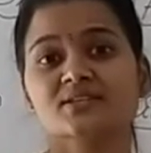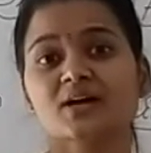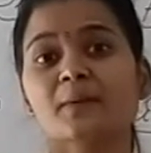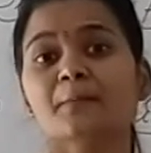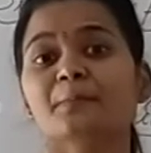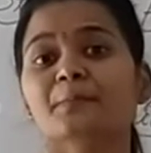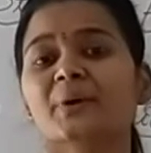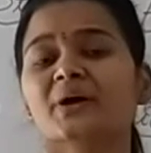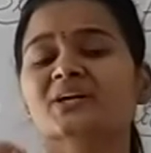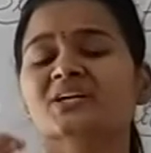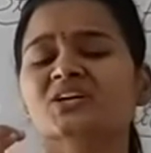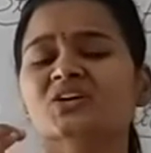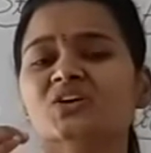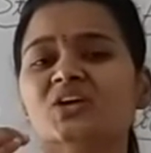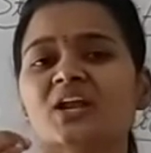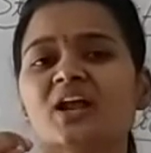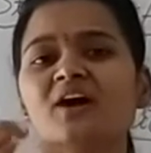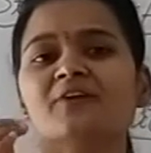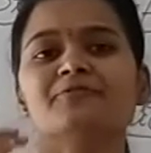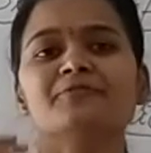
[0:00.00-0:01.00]
some
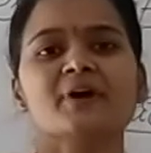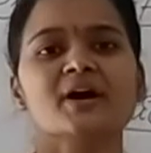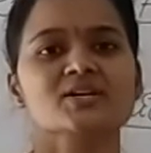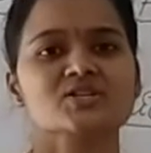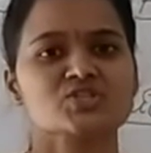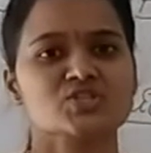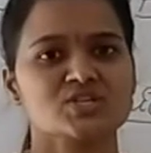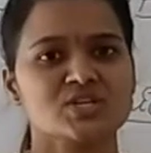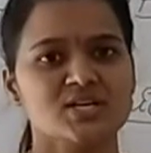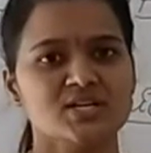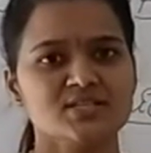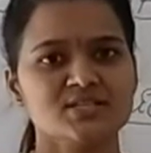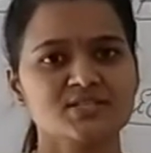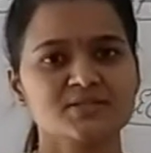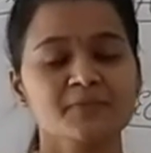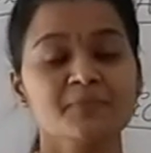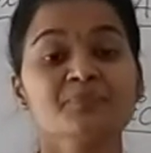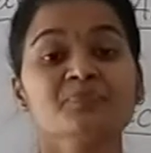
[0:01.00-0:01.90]
particular functions.